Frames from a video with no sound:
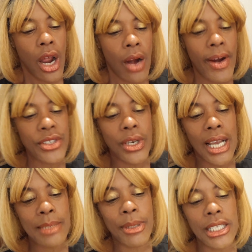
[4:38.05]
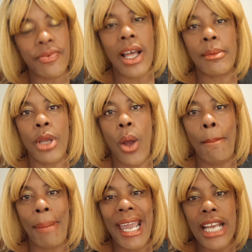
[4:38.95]
All right, you guys, please follow me
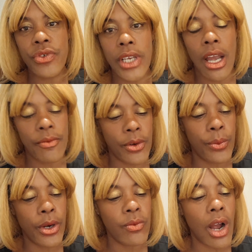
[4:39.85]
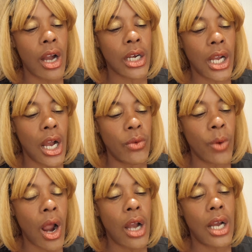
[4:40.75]
on Patreon for real,
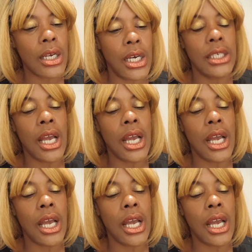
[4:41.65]
raw, uncut,